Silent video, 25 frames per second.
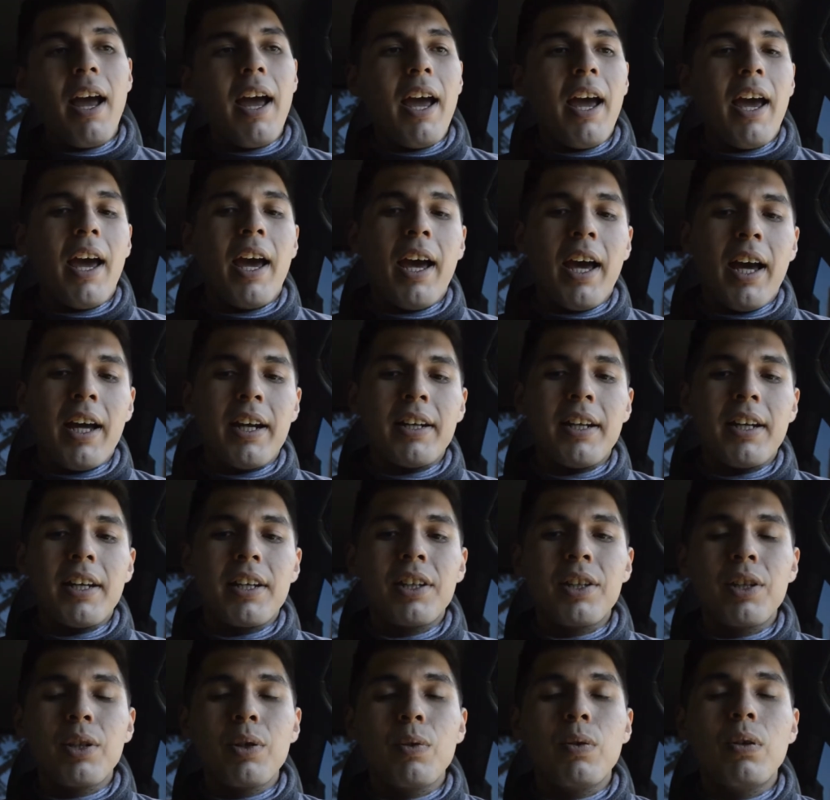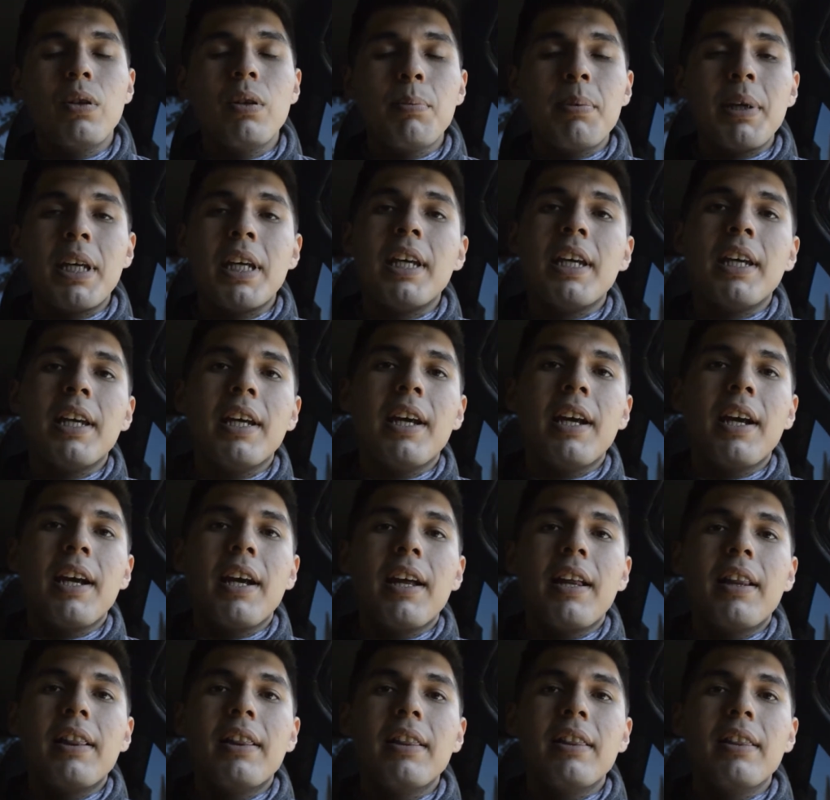and you will be
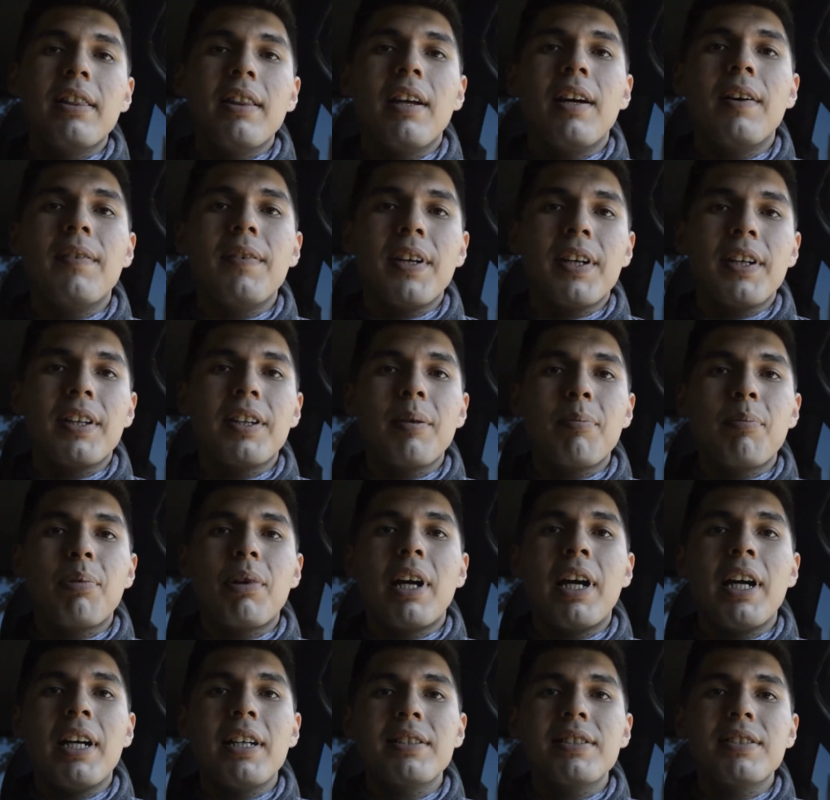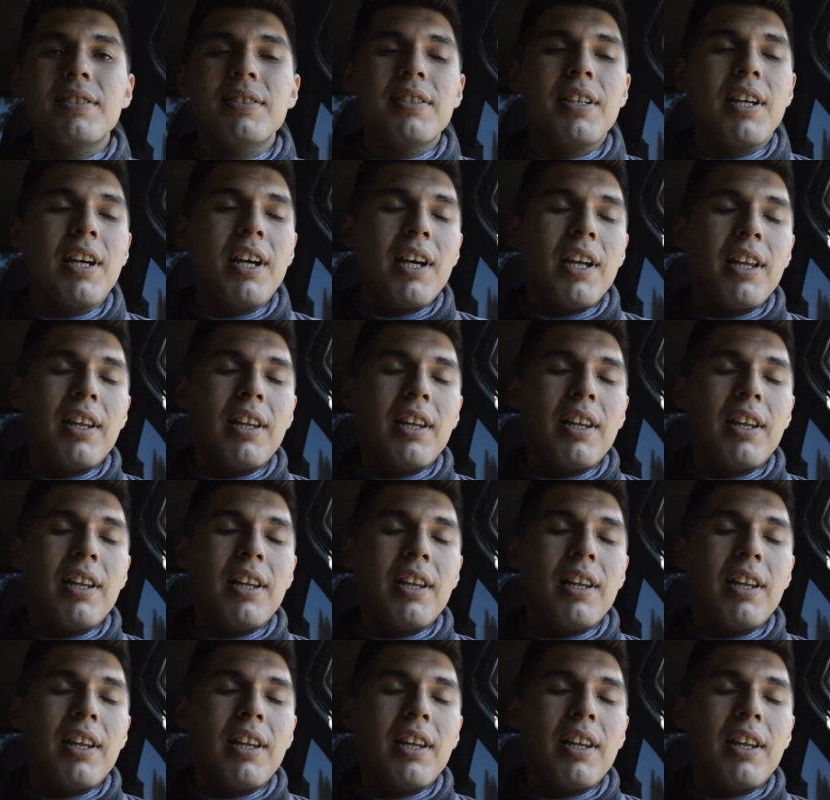loving the price,